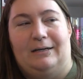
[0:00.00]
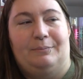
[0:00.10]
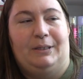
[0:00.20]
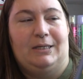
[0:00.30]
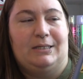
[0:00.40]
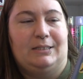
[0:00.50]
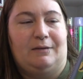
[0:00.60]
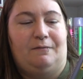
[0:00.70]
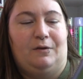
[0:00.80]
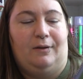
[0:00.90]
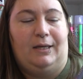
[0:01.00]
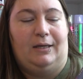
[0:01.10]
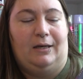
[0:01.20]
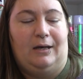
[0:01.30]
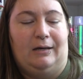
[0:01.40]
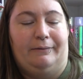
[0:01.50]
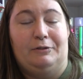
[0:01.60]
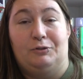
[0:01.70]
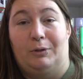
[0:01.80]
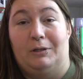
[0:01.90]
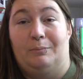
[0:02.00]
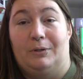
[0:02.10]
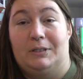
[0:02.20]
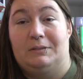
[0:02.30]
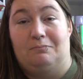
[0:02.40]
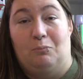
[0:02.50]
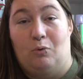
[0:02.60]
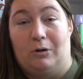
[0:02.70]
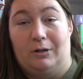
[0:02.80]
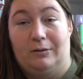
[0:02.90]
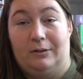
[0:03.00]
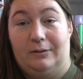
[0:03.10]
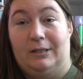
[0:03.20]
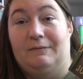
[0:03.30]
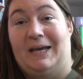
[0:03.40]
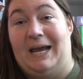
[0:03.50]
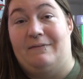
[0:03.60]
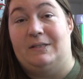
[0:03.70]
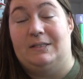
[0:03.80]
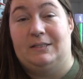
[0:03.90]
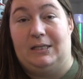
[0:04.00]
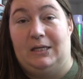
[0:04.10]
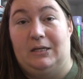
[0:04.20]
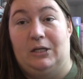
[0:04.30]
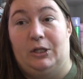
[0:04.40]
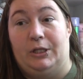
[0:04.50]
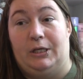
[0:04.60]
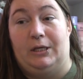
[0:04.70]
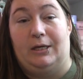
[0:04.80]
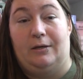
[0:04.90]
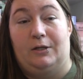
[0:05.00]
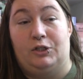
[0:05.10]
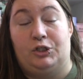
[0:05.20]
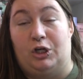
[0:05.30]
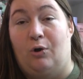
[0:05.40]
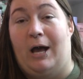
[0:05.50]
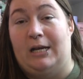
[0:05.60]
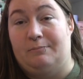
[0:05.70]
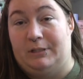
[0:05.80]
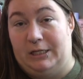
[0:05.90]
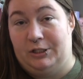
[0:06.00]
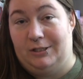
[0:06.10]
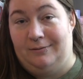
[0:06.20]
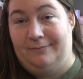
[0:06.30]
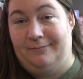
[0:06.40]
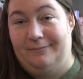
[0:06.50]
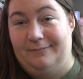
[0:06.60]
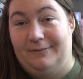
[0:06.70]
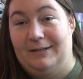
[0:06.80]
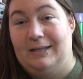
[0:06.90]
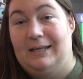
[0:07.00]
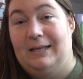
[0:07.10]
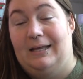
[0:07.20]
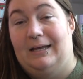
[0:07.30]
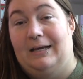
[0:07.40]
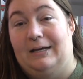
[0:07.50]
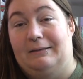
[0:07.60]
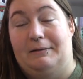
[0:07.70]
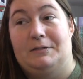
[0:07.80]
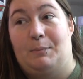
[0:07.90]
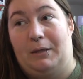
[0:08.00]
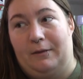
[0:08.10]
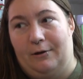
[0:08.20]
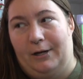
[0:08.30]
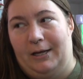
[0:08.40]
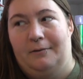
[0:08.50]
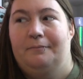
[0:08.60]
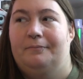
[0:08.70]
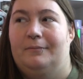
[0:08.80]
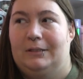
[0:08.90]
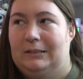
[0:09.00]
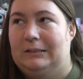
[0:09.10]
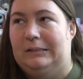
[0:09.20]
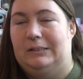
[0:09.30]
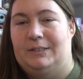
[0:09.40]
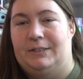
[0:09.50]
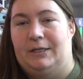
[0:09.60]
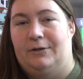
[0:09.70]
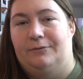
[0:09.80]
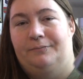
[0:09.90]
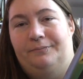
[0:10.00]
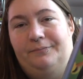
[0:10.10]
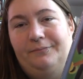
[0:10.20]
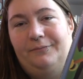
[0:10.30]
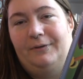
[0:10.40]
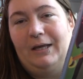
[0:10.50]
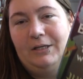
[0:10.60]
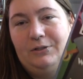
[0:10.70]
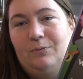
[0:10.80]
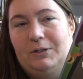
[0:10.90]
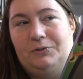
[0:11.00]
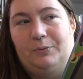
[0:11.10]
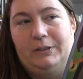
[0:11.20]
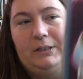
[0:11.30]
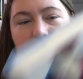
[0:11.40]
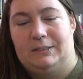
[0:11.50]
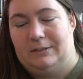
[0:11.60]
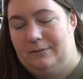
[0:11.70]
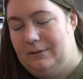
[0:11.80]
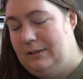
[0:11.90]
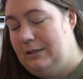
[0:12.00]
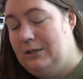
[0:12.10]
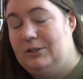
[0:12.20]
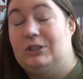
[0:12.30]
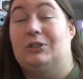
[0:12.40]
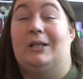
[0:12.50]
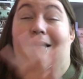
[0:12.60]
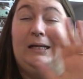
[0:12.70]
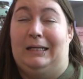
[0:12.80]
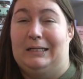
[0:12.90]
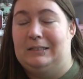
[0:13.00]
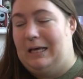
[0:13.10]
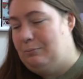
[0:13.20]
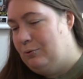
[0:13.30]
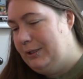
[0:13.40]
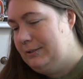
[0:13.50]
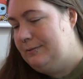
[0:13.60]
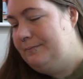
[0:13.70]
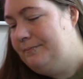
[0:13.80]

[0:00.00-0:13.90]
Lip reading: Because I feel like I'll enjoy the books more if I haven't seen the show adaptation. That is my theory. So I do want to read this so that I can get to that point.